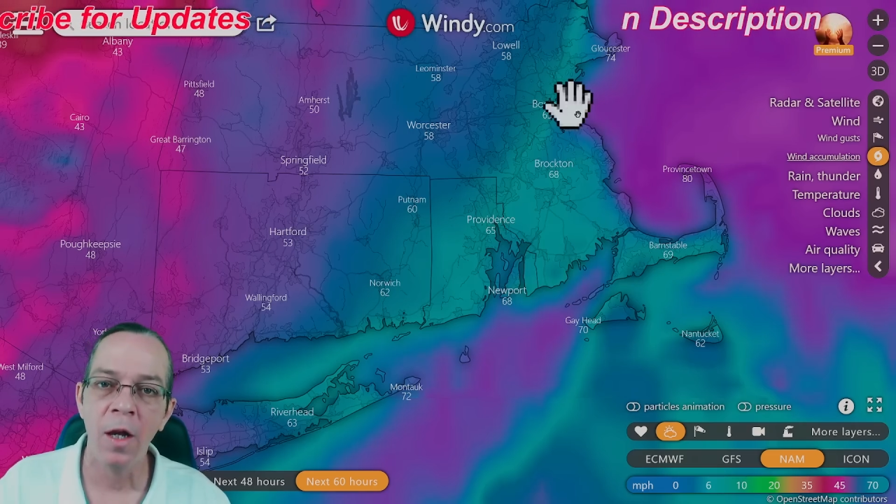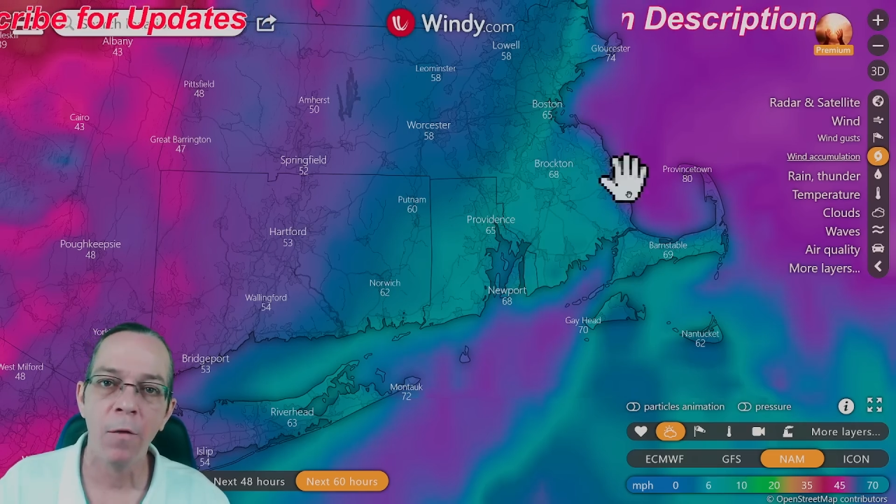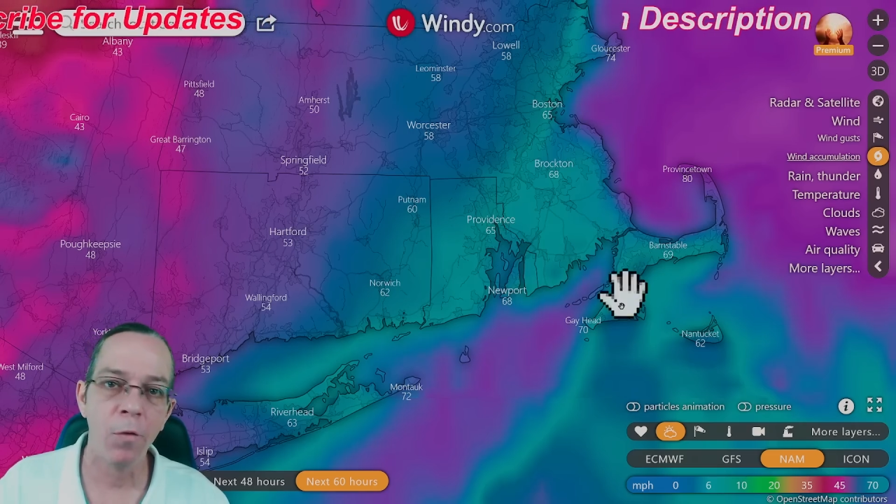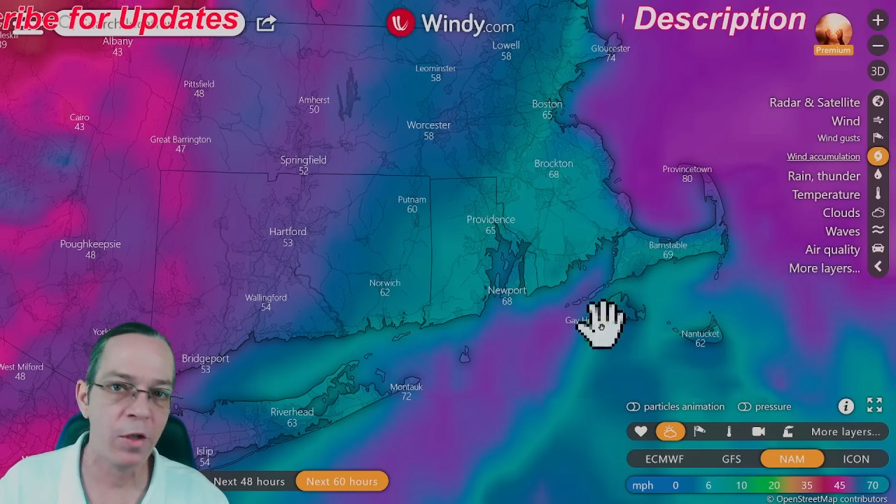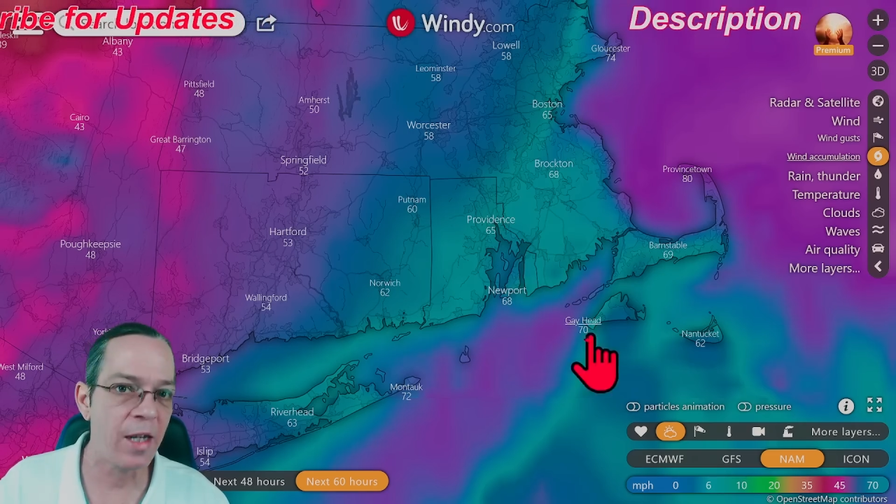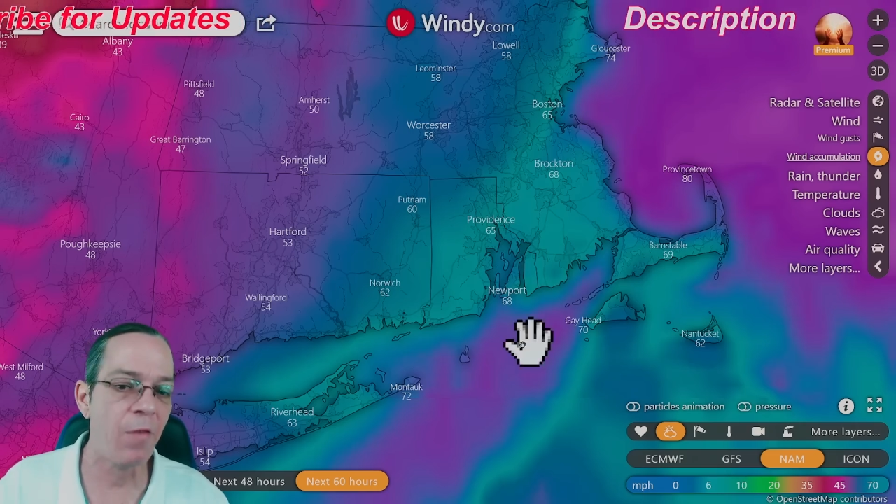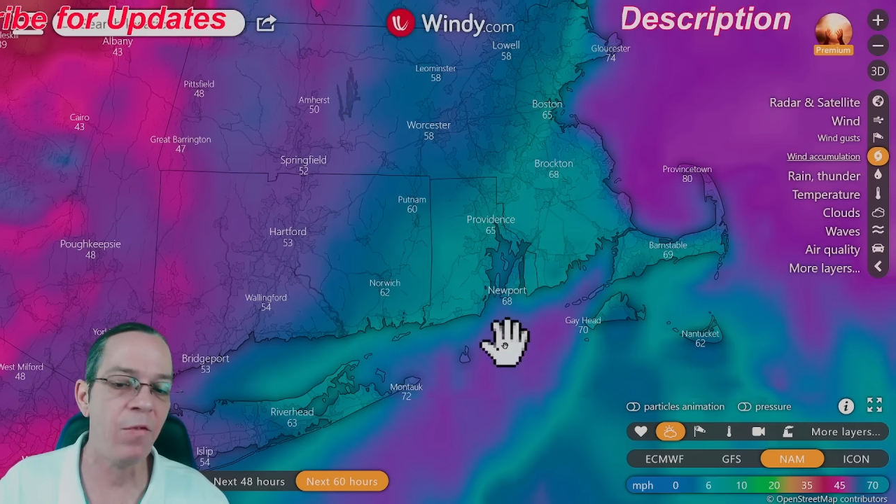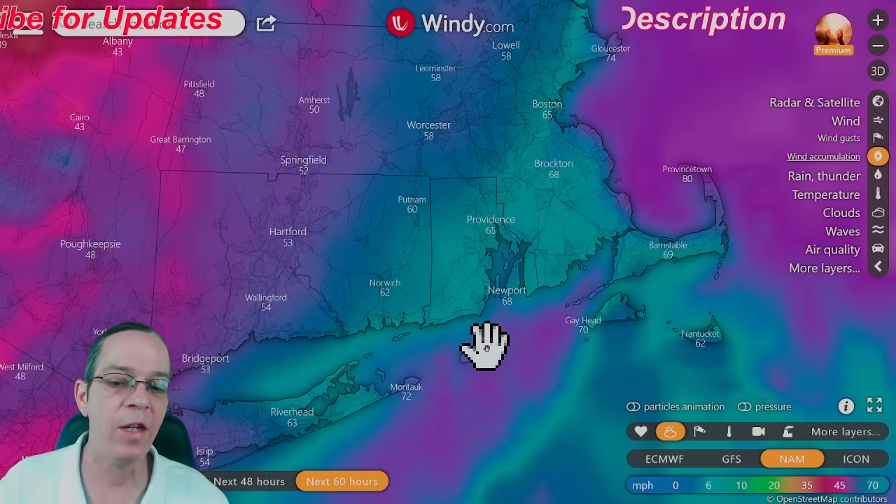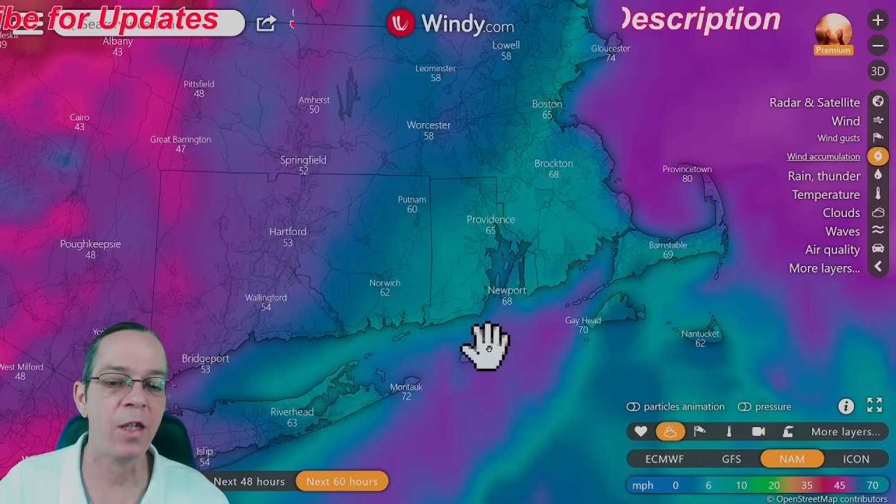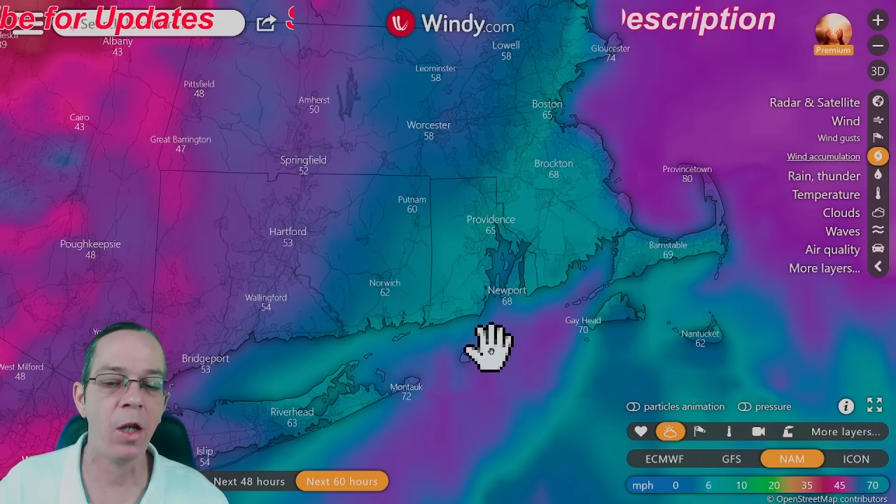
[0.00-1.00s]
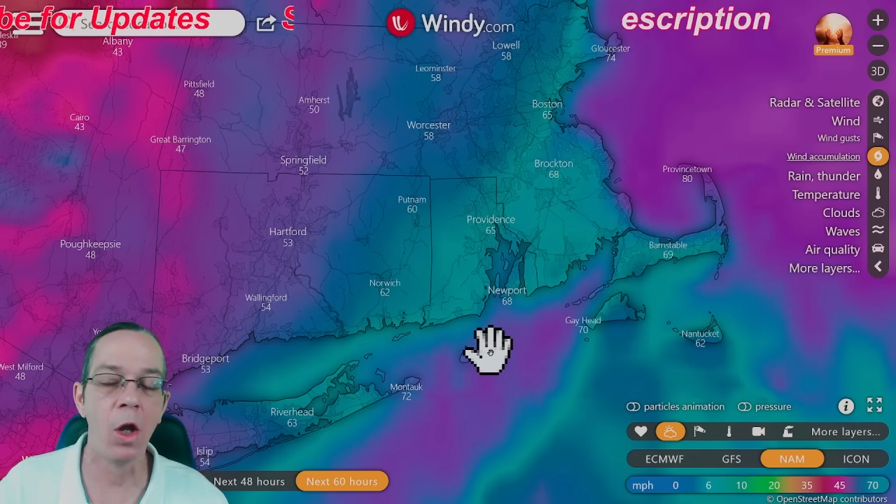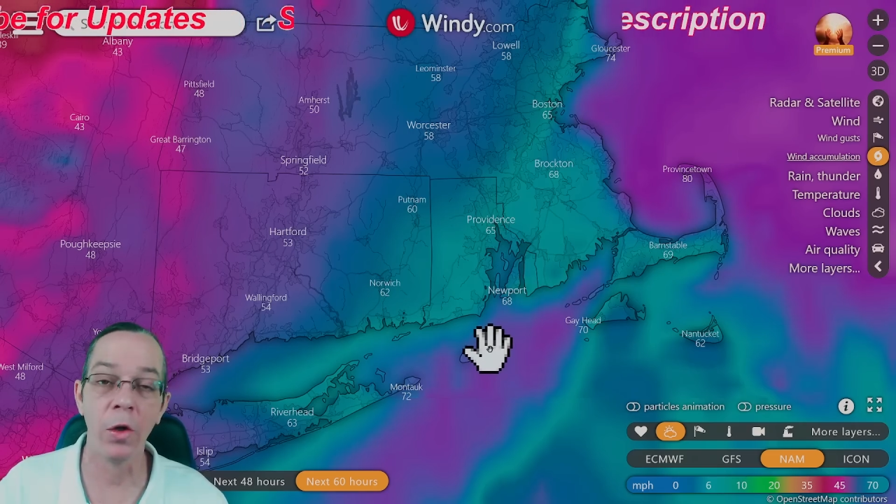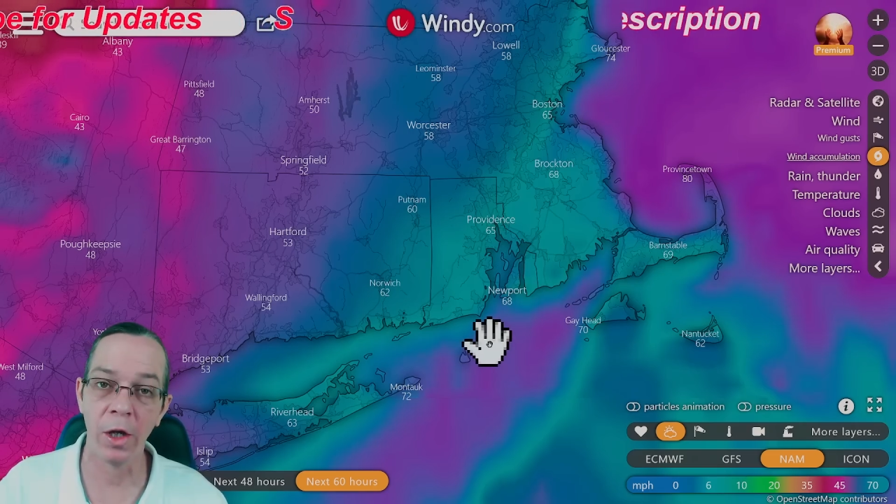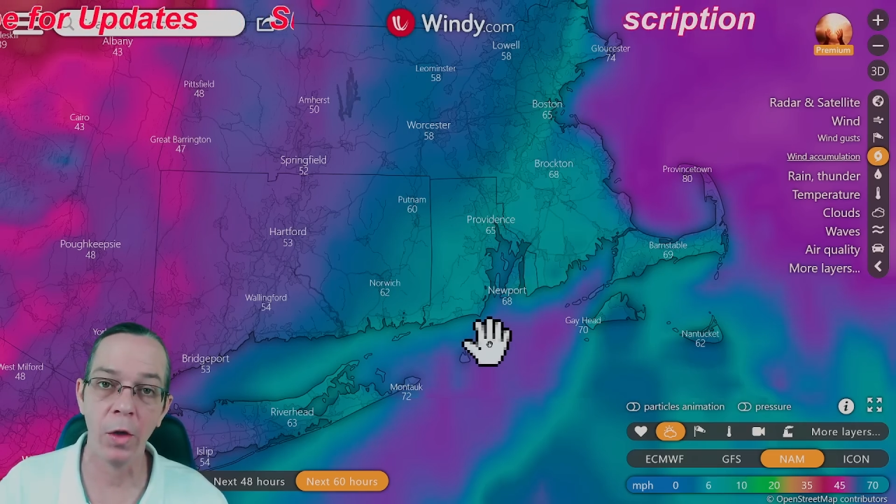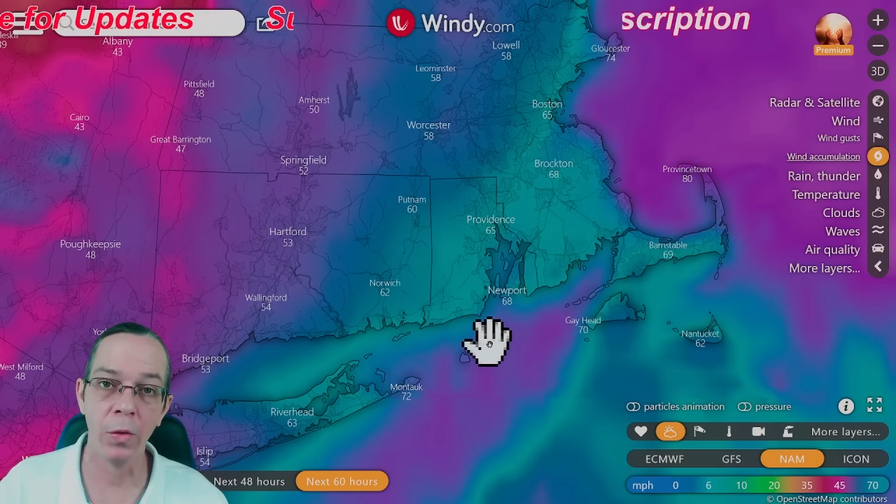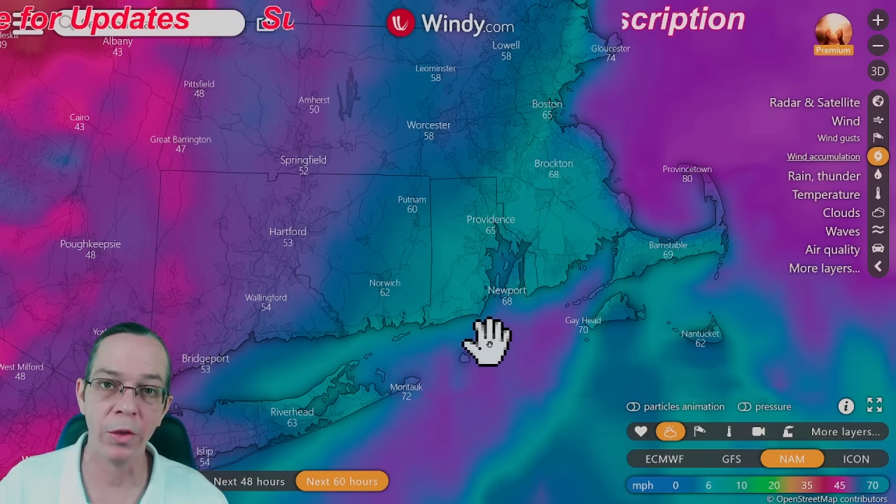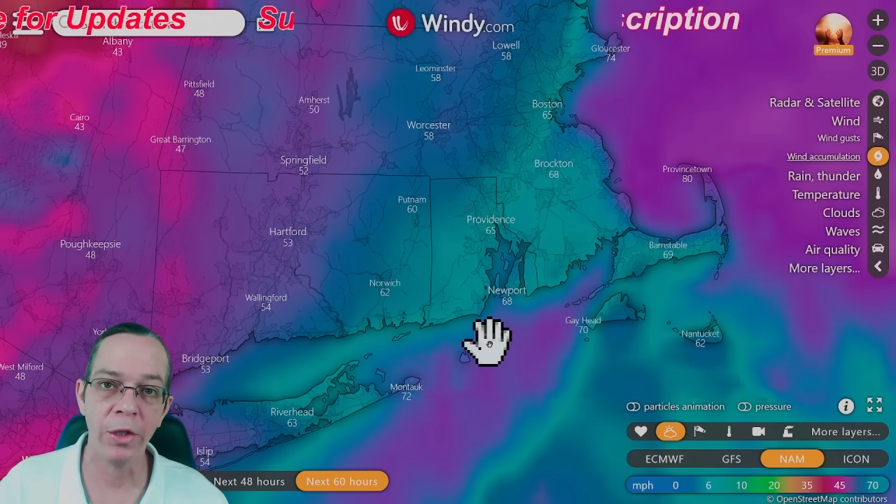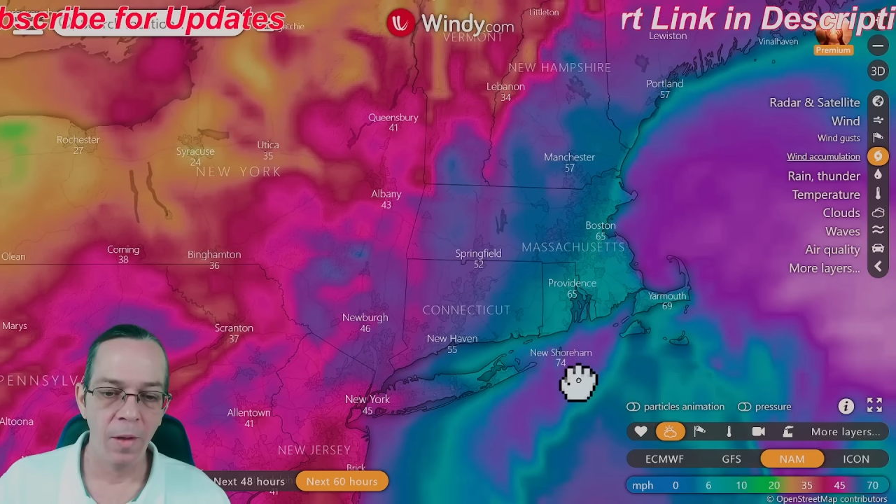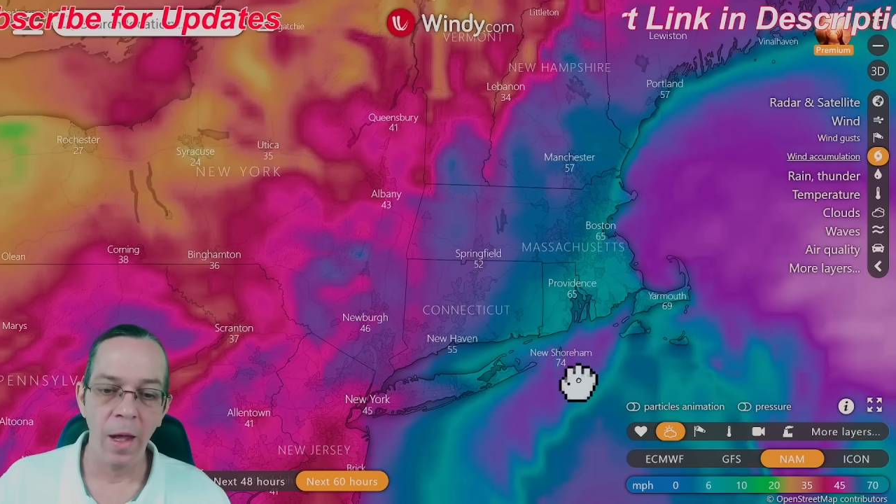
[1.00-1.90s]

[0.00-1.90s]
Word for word: for 70s along the coast.